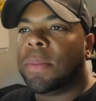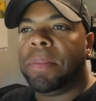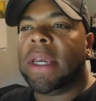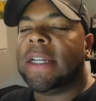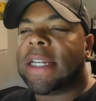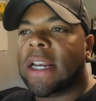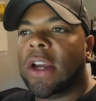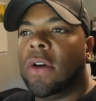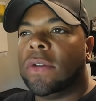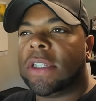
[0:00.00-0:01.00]
Because I
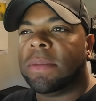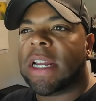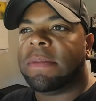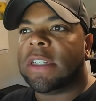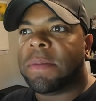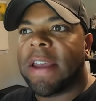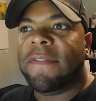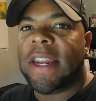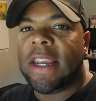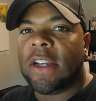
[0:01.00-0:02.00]
know sometimes in my
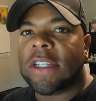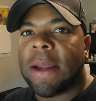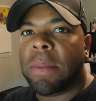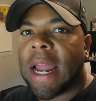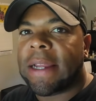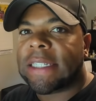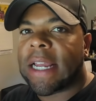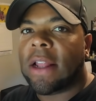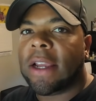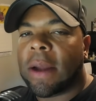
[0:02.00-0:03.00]
videos I
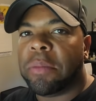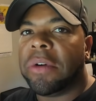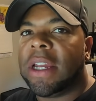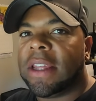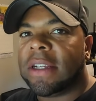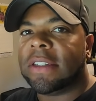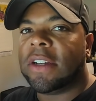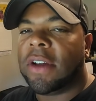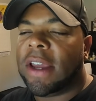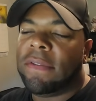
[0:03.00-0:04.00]
sound like I'm breathing
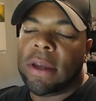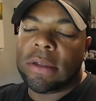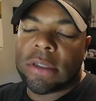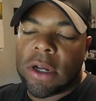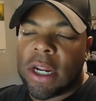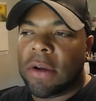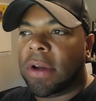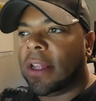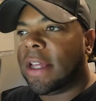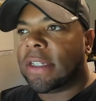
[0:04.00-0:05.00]
so heavy. So
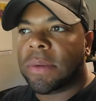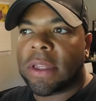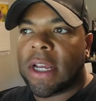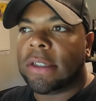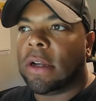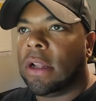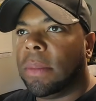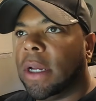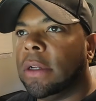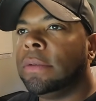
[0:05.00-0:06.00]
anyway, that's what that's all
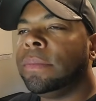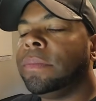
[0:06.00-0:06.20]
about.